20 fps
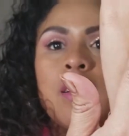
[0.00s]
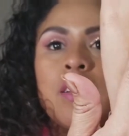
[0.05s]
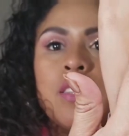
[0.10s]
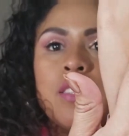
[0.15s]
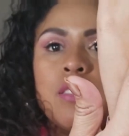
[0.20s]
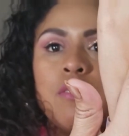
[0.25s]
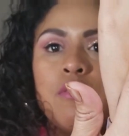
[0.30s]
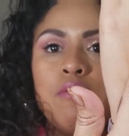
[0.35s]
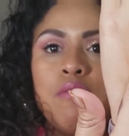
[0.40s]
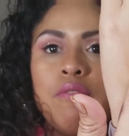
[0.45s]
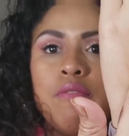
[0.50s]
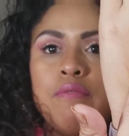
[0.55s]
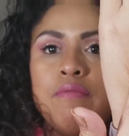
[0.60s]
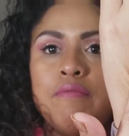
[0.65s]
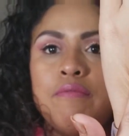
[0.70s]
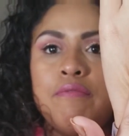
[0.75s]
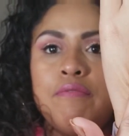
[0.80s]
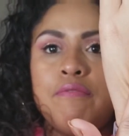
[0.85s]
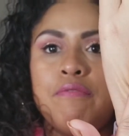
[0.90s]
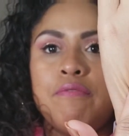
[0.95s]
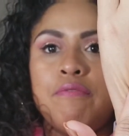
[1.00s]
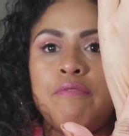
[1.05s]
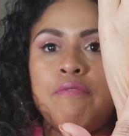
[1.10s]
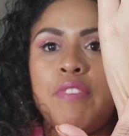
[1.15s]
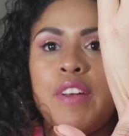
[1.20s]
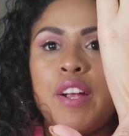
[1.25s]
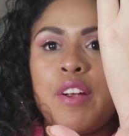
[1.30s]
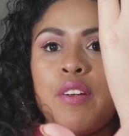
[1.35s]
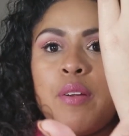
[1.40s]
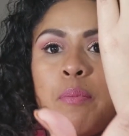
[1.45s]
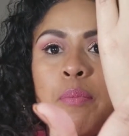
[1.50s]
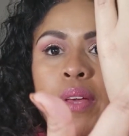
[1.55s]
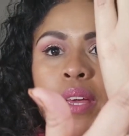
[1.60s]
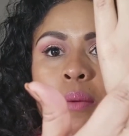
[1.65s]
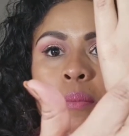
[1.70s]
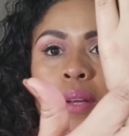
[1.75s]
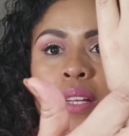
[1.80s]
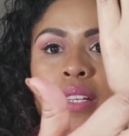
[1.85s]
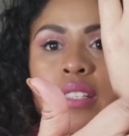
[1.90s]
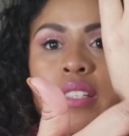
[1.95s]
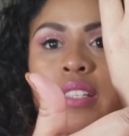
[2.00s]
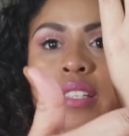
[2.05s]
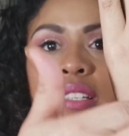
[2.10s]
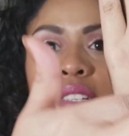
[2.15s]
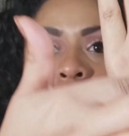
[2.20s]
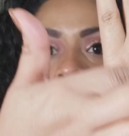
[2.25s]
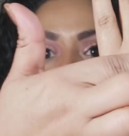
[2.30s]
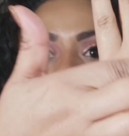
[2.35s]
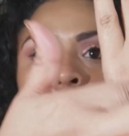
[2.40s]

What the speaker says: It's very pigmented.